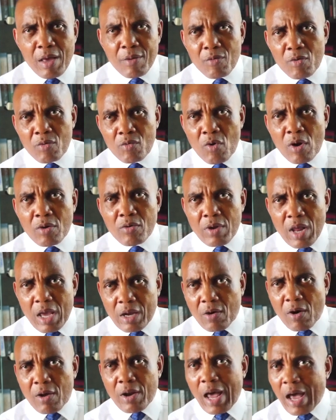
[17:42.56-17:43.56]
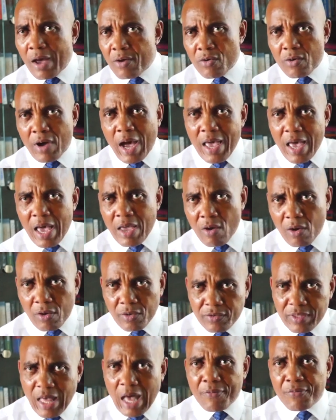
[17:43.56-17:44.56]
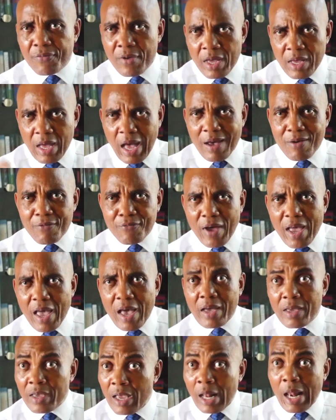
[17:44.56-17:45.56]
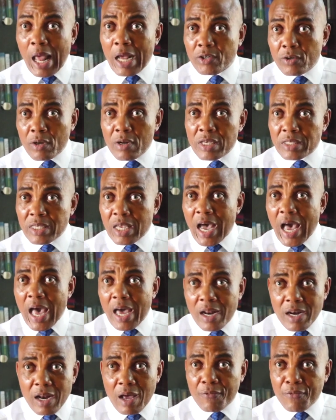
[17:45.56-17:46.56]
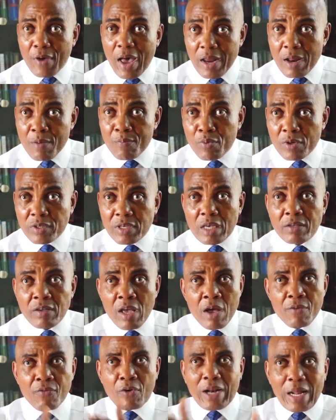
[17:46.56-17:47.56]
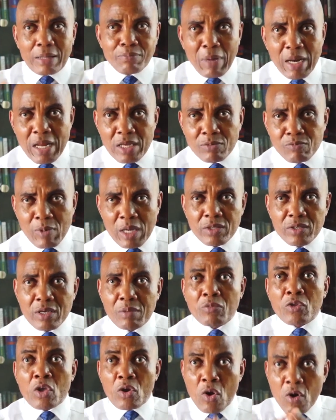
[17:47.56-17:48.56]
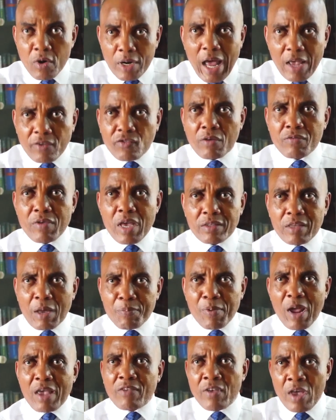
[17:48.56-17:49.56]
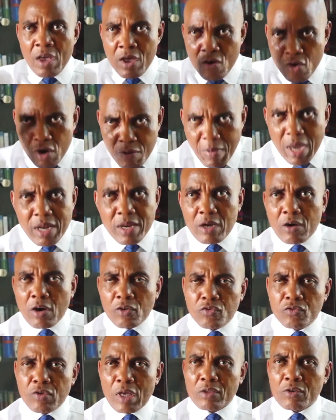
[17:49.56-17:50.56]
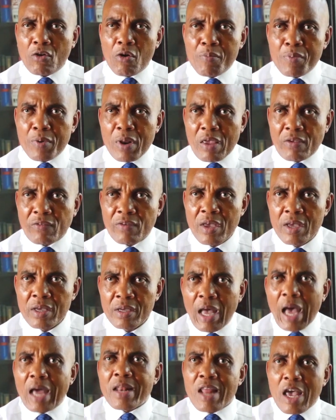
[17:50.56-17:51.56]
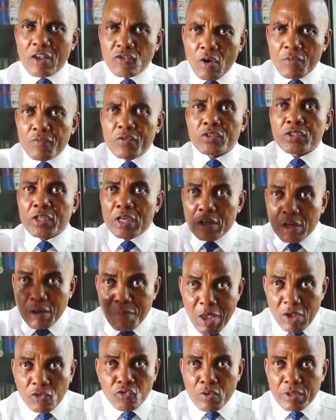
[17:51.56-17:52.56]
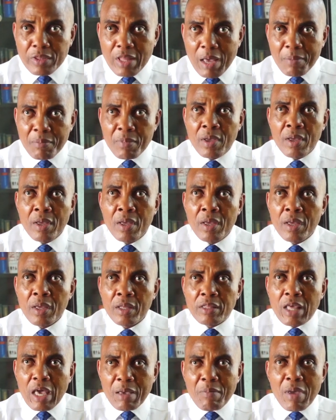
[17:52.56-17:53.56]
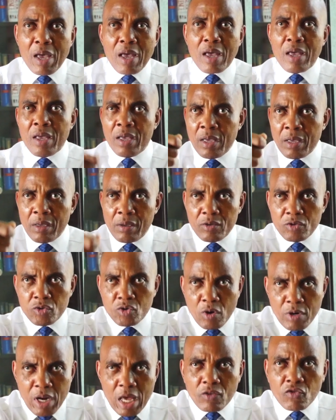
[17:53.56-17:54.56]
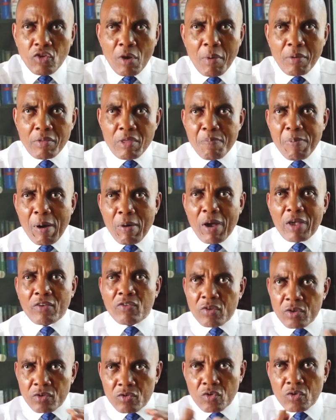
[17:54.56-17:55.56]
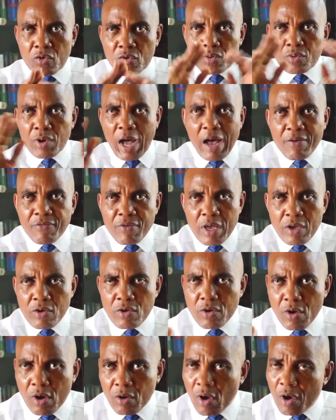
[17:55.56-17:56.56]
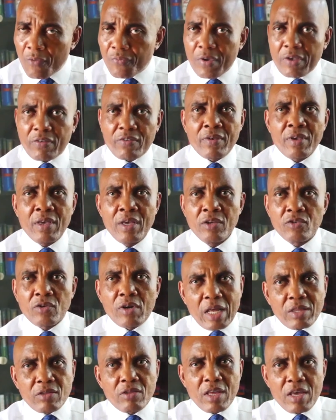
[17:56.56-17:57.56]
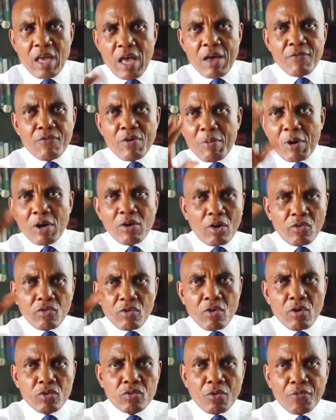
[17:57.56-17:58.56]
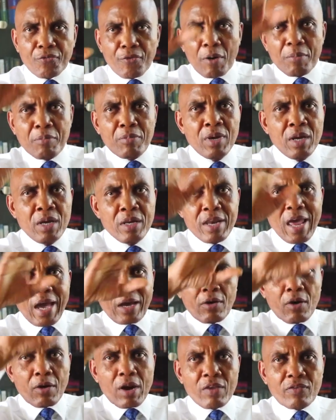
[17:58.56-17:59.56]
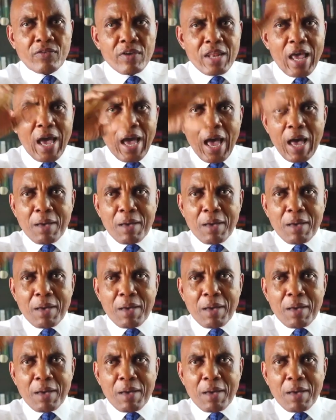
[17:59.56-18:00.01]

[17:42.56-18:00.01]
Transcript: what do they call how you hire your staff and fire? Election is the hiring and firing process for that management team. The owners of the enterprise remain the constituent components, and their sovereignty remains with them. They may donate some of the powers to have a union office so that everybody doesn't go to form their currency, their